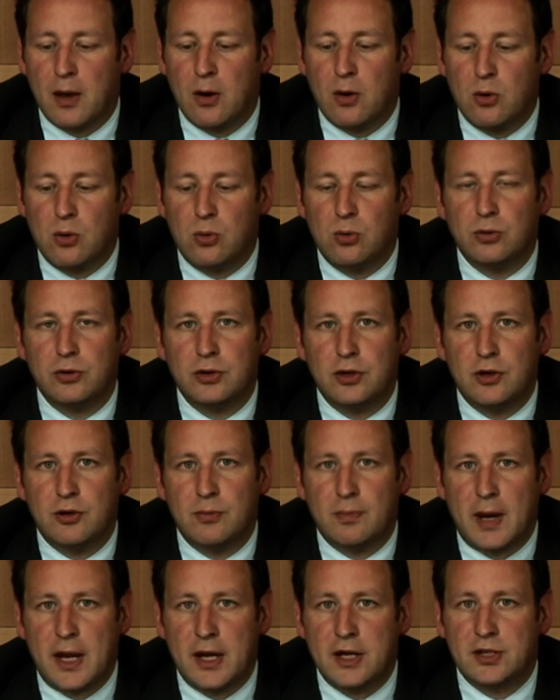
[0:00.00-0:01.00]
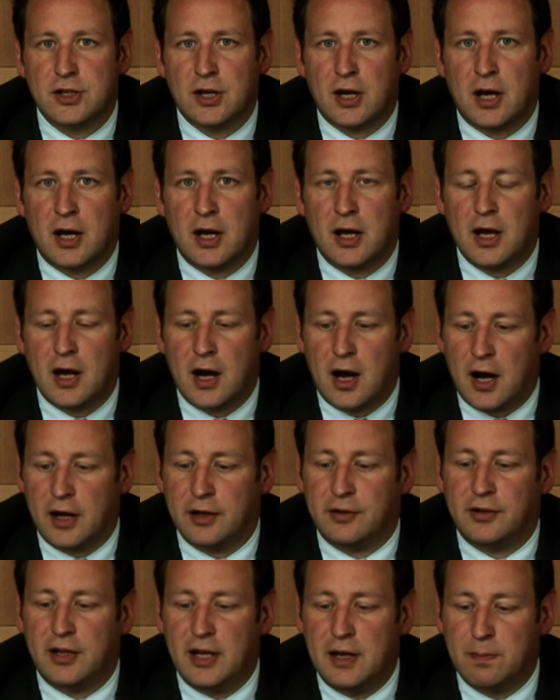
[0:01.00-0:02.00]
all new major
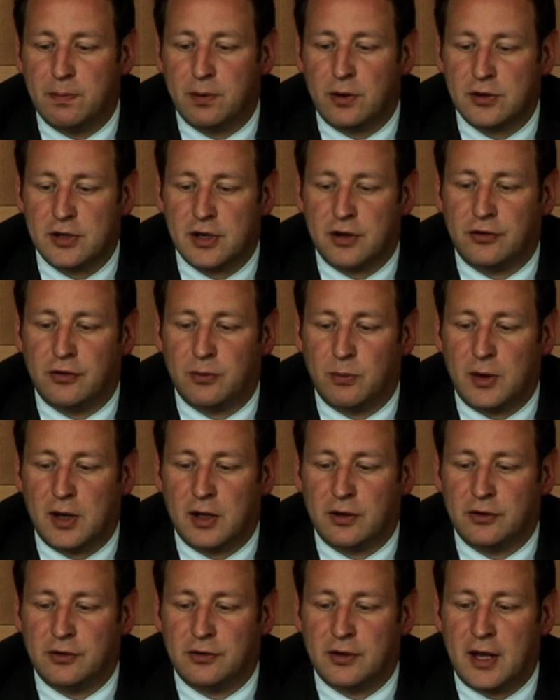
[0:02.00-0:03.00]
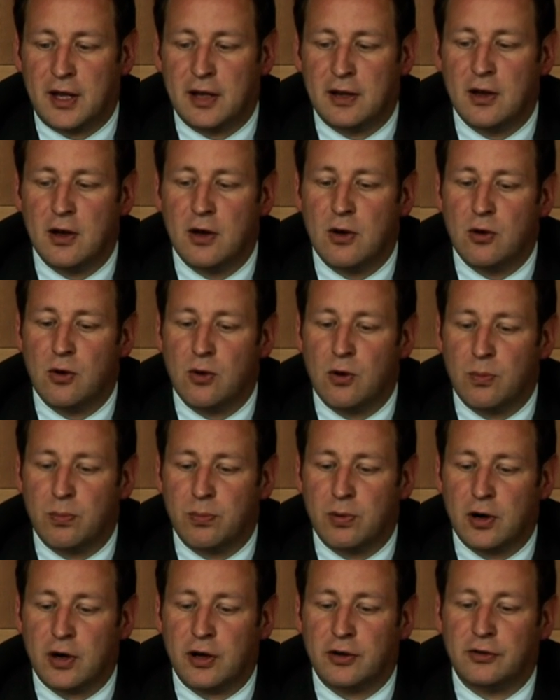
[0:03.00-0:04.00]
IT projects that we undertake or
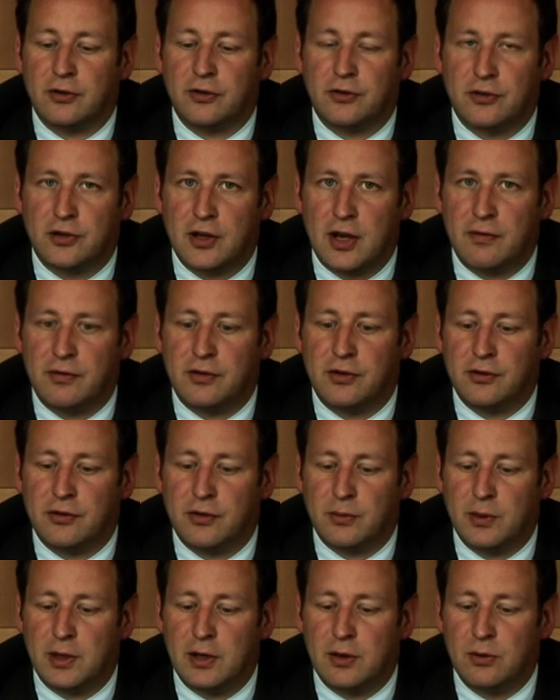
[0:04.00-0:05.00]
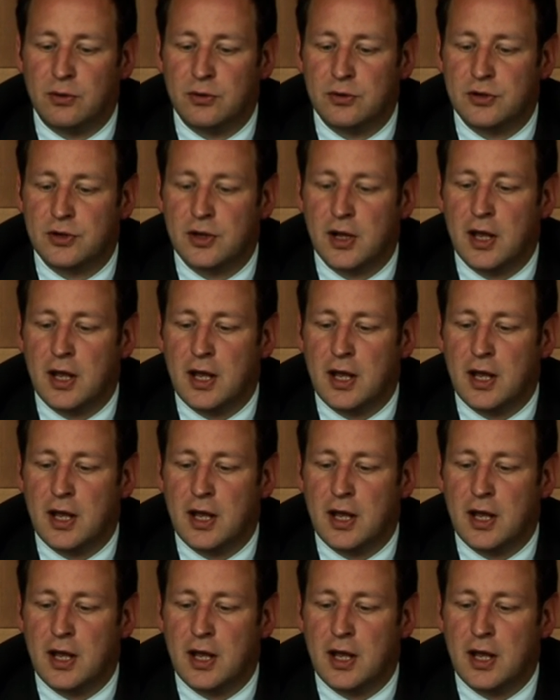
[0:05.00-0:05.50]
products and services that we launch